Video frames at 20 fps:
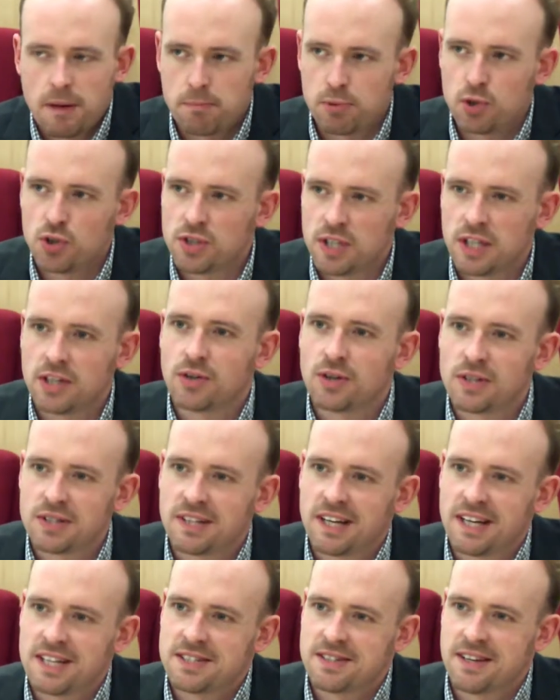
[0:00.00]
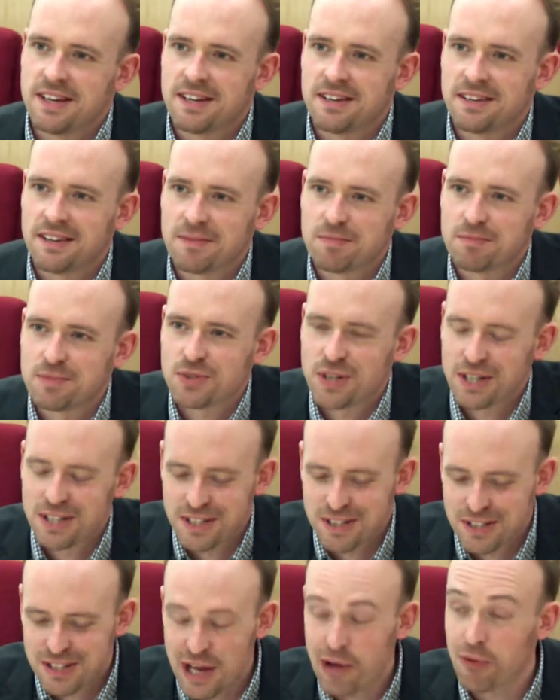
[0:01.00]
a beauty contest, and I'm
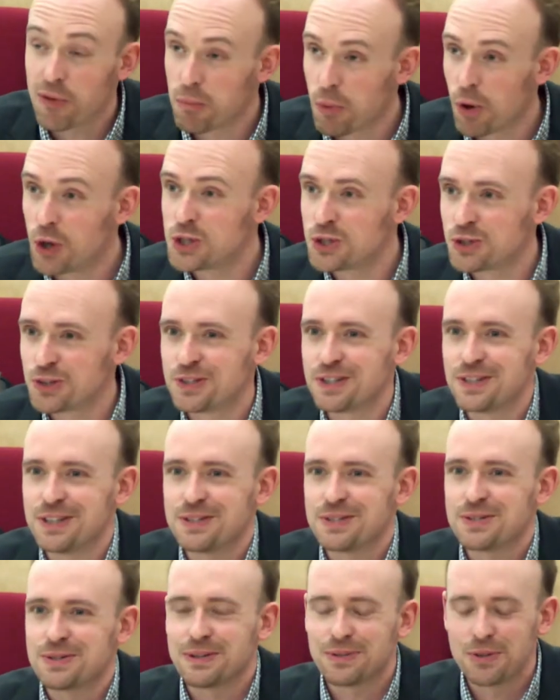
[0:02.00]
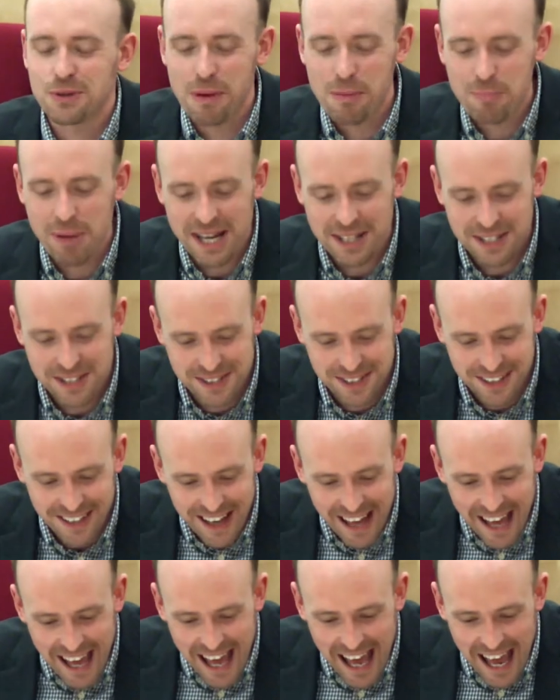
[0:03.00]
trying to sell the module to you, so I'll do my best.
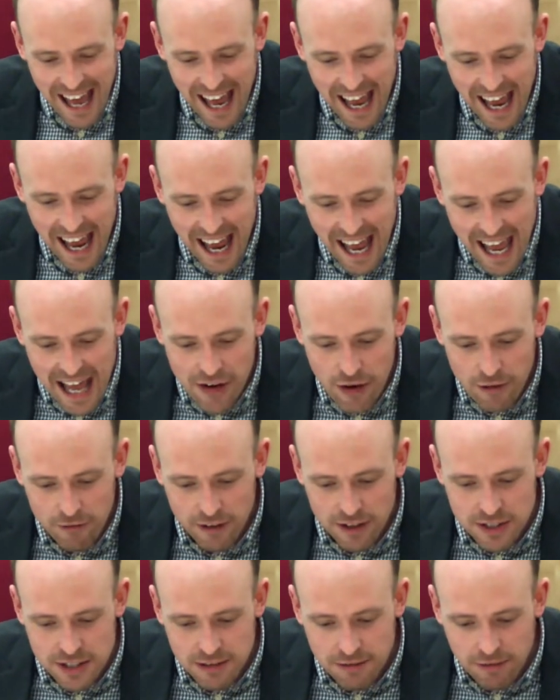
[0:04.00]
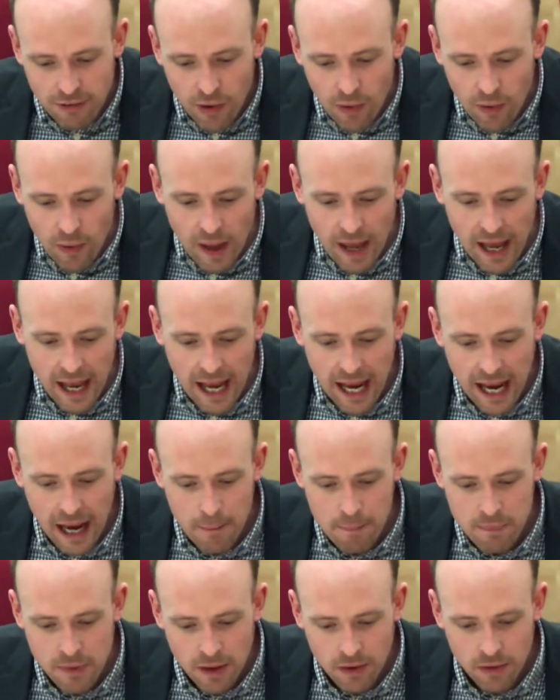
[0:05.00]
Uh, now, first of all,
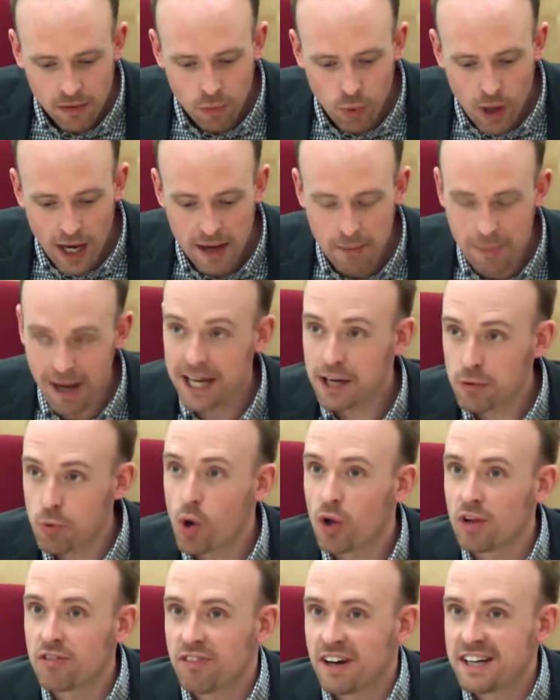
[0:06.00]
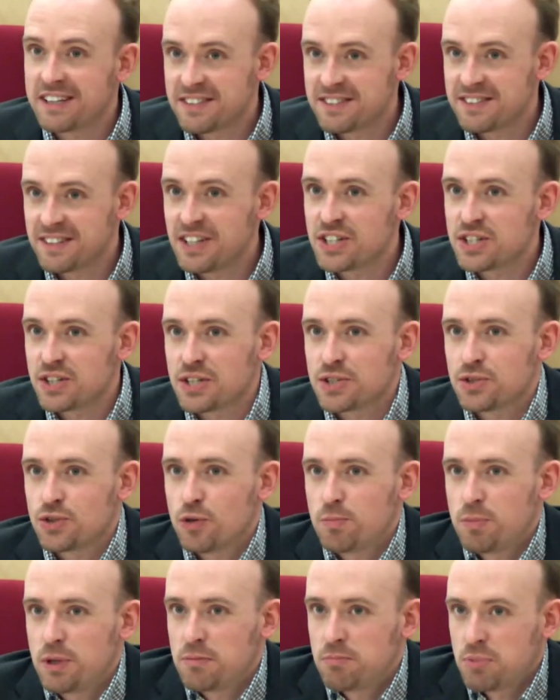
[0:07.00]
uh, why am I qualified to teach this
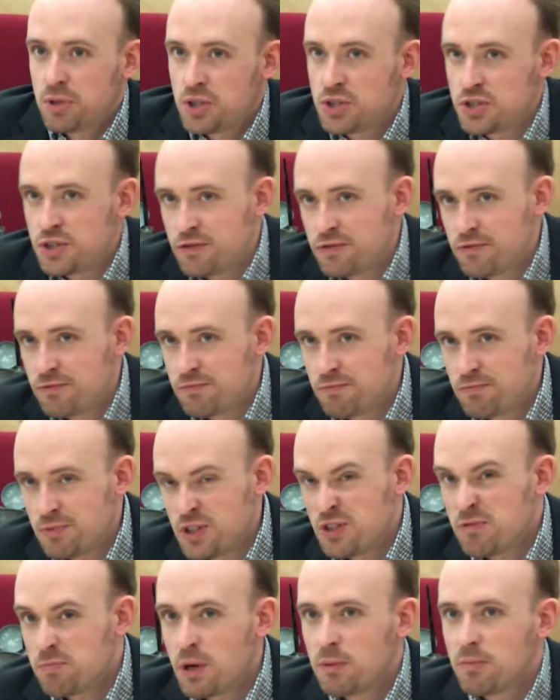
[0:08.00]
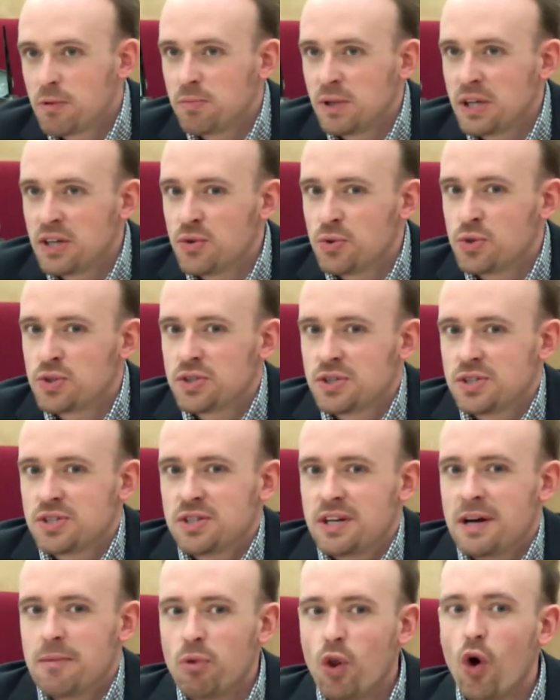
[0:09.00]
topic? Because you've as you probably
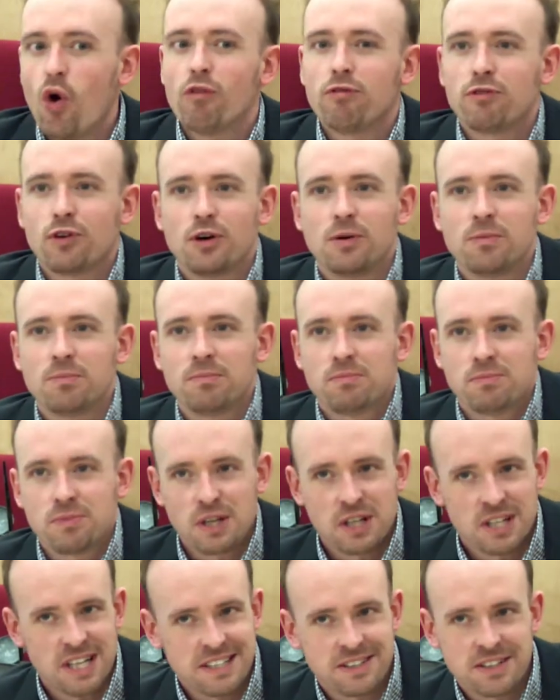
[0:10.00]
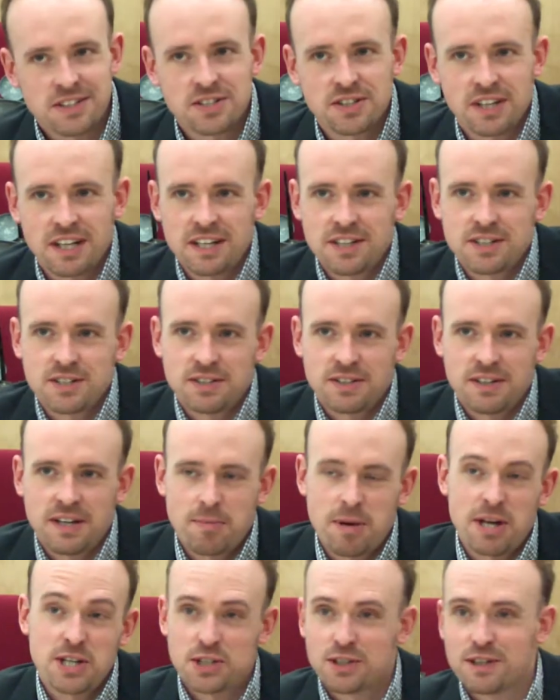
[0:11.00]
noticed, I'm not from the United States.
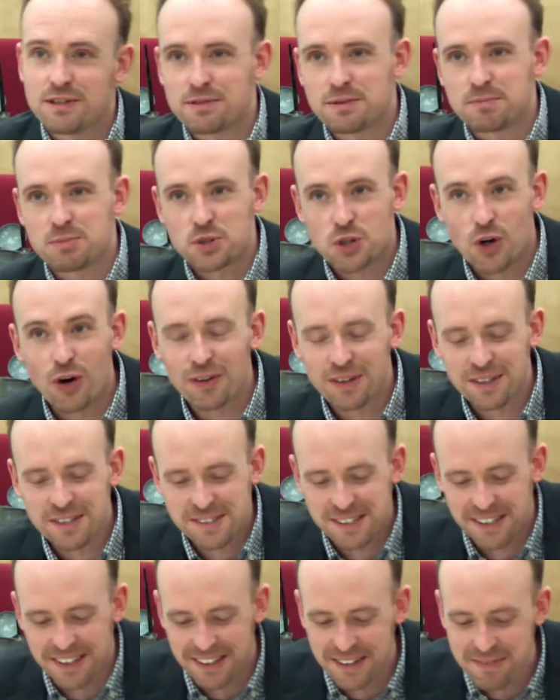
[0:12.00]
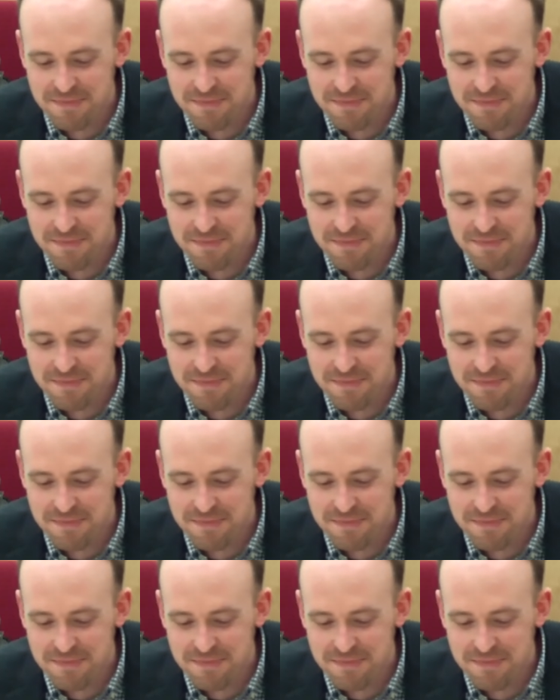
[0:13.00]
I'm actually from Scotland.